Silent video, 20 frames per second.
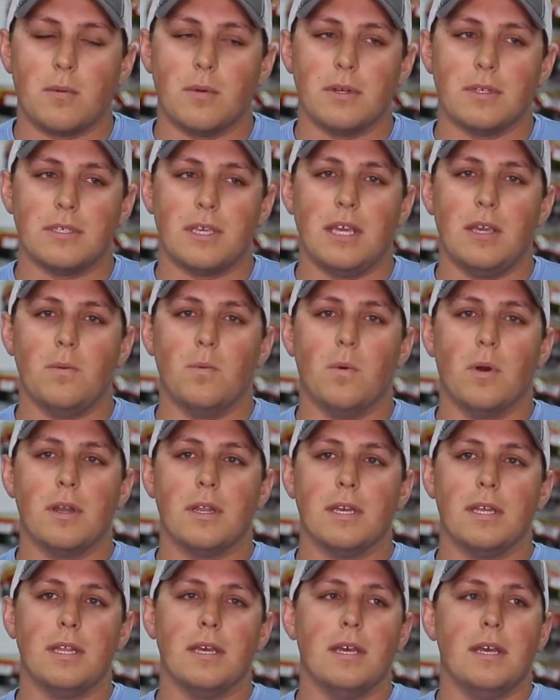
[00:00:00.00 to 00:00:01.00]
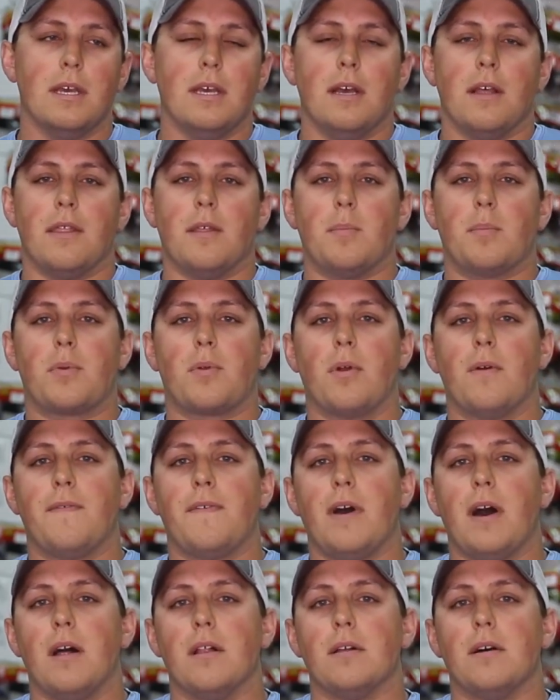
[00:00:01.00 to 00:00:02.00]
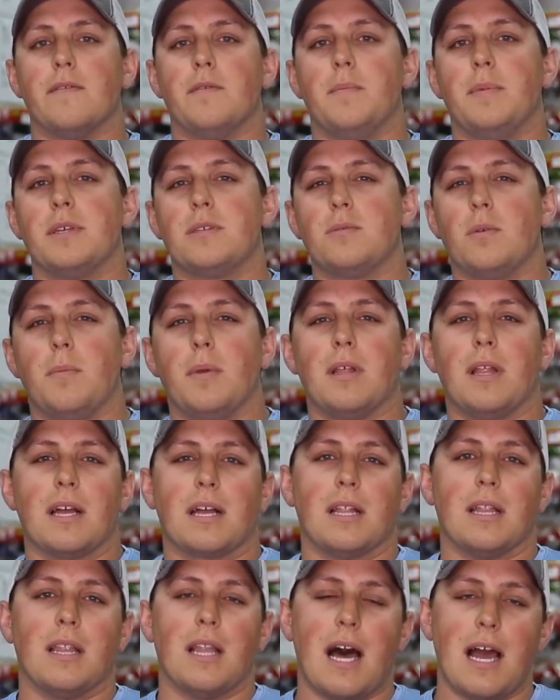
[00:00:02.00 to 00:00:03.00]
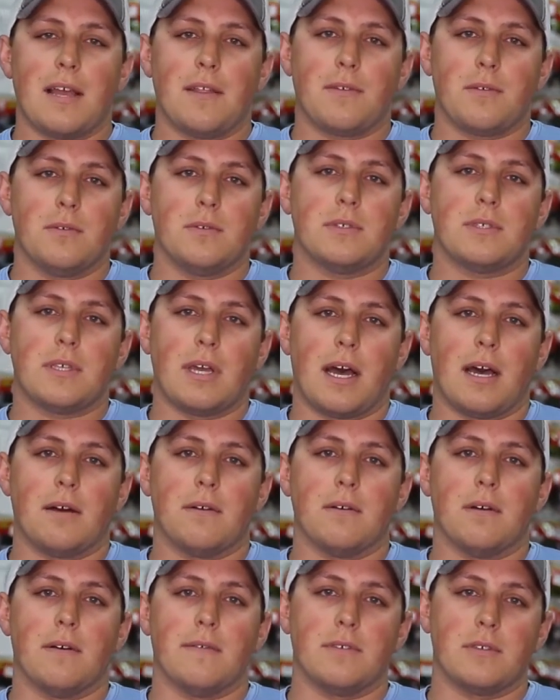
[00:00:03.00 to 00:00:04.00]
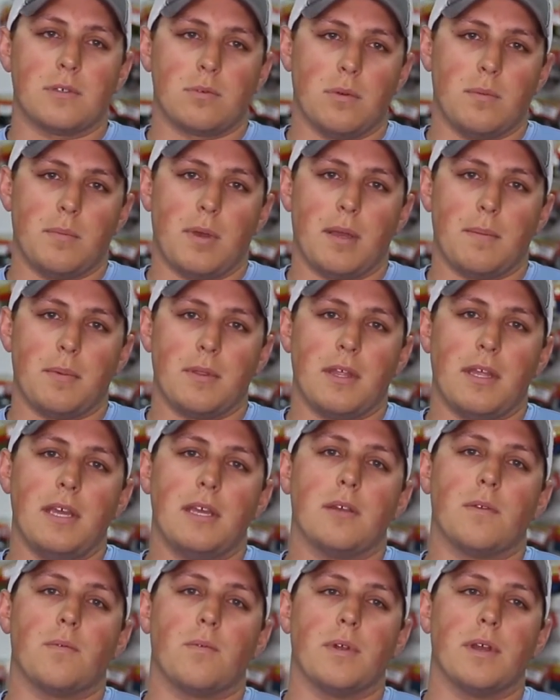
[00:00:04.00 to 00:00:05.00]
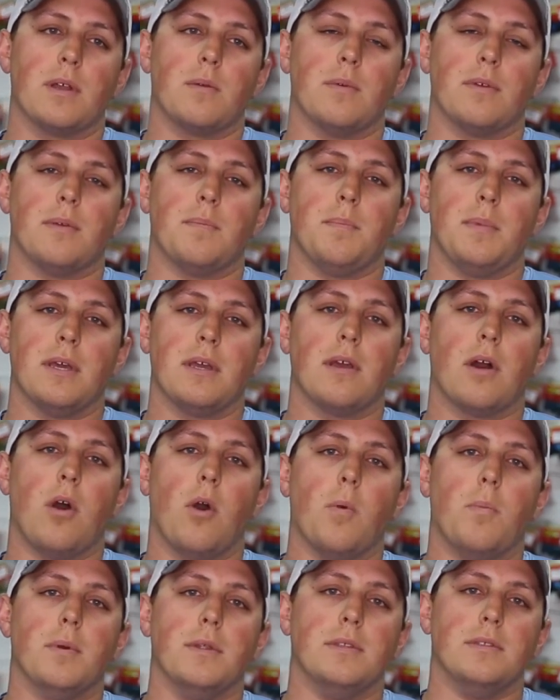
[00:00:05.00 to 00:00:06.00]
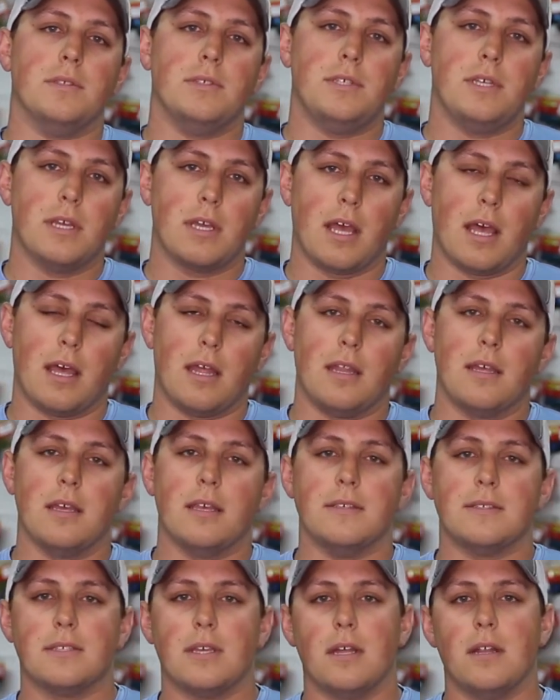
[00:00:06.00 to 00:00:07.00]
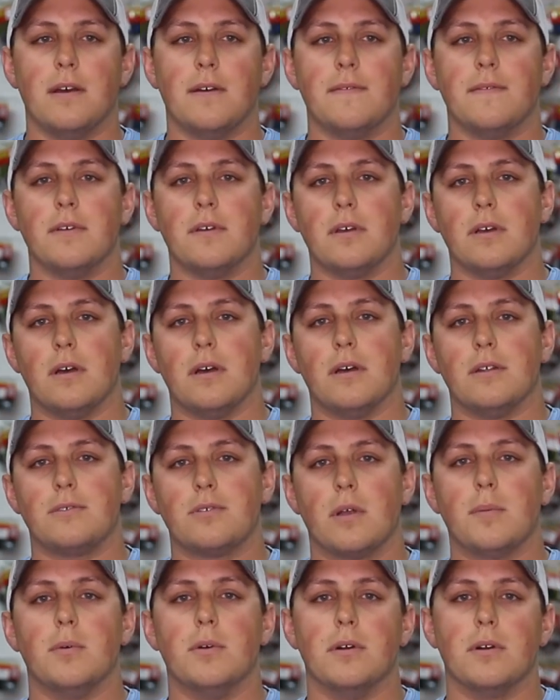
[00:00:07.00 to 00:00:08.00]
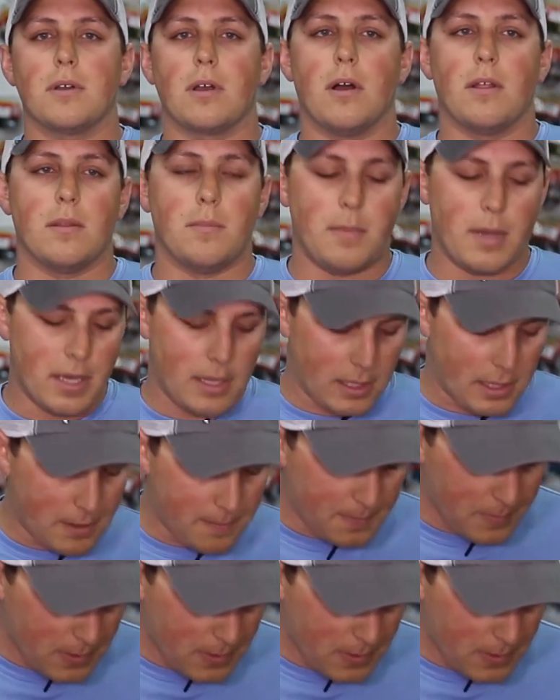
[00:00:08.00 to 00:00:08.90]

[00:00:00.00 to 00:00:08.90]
was he wanted the profile of a big swimbait, like a line through style of a swimbait, but that he could rig with a big open jig head instead of a treble hook on the belly.